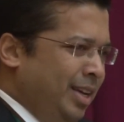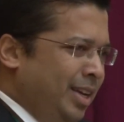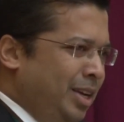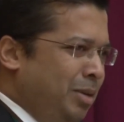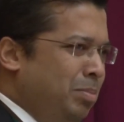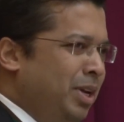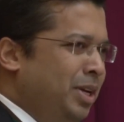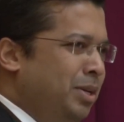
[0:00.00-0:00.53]

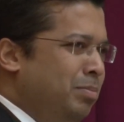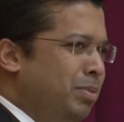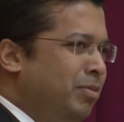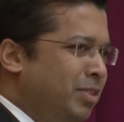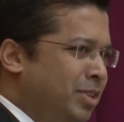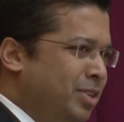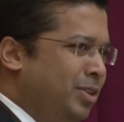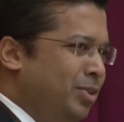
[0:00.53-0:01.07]
He played a
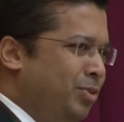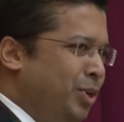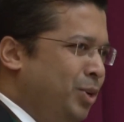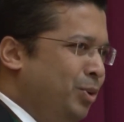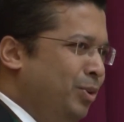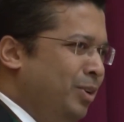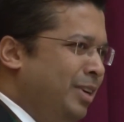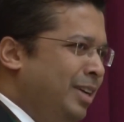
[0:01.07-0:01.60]
pivotal
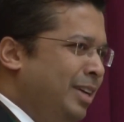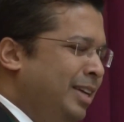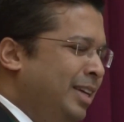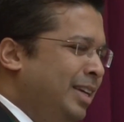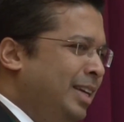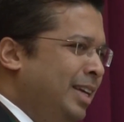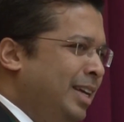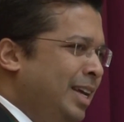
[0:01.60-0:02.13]
role
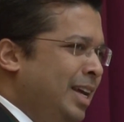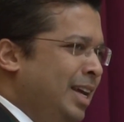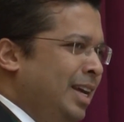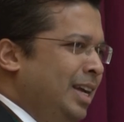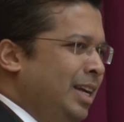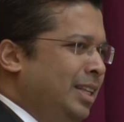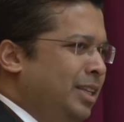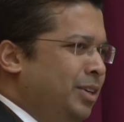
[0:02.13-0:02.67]

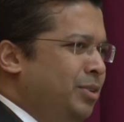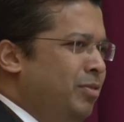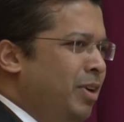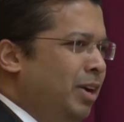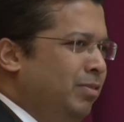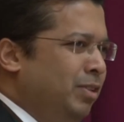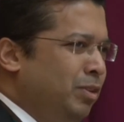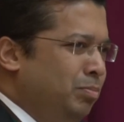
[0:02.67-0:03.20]
in the
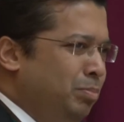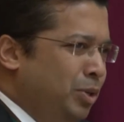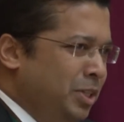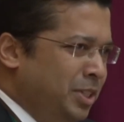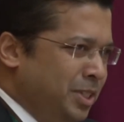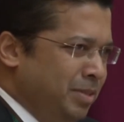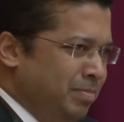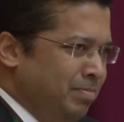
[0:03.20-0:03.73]
revival of
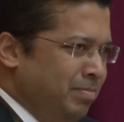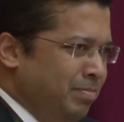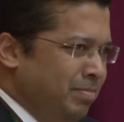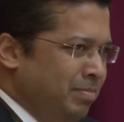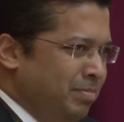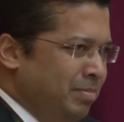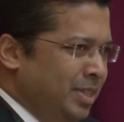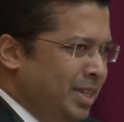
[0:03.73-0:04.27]
Buddhism
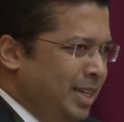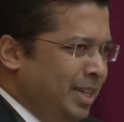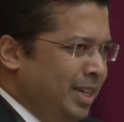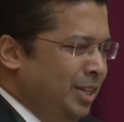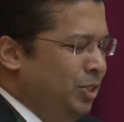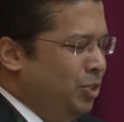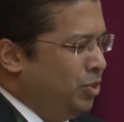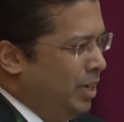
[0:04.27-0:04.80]

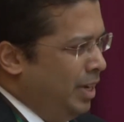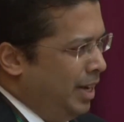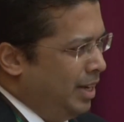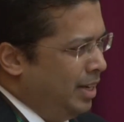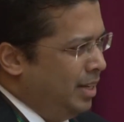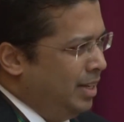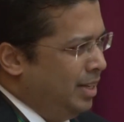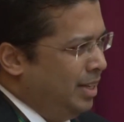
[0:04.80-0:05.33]
in Sri
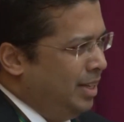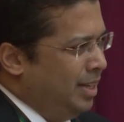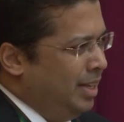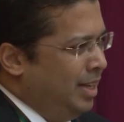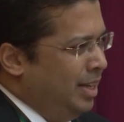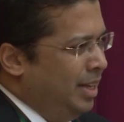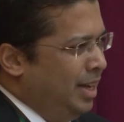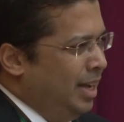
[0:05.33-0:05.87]
Lanka
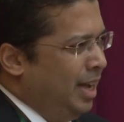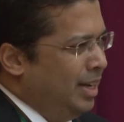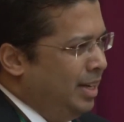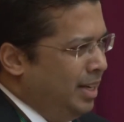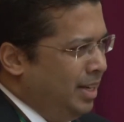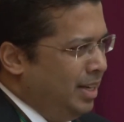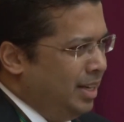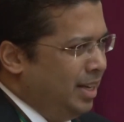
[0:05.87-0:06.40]
and
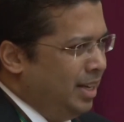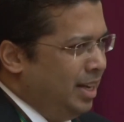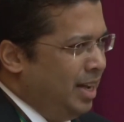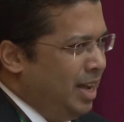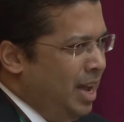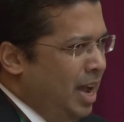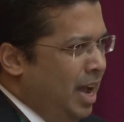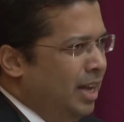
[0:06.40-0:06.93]
India,
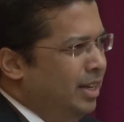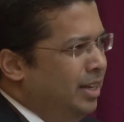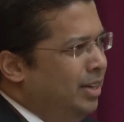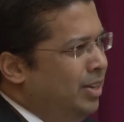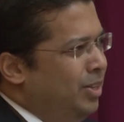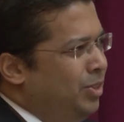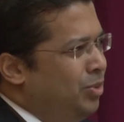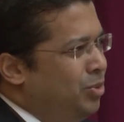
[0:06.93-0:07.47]
and
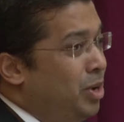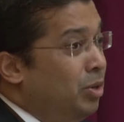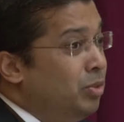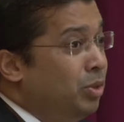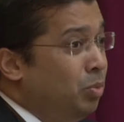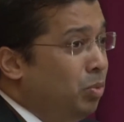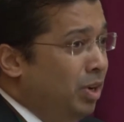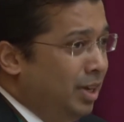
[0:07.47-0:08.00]
indeed throughout
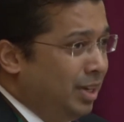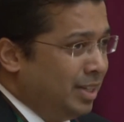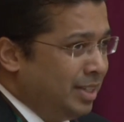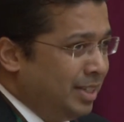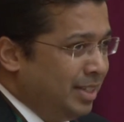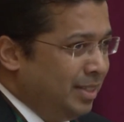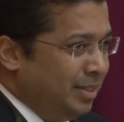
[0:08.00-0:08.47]
the world.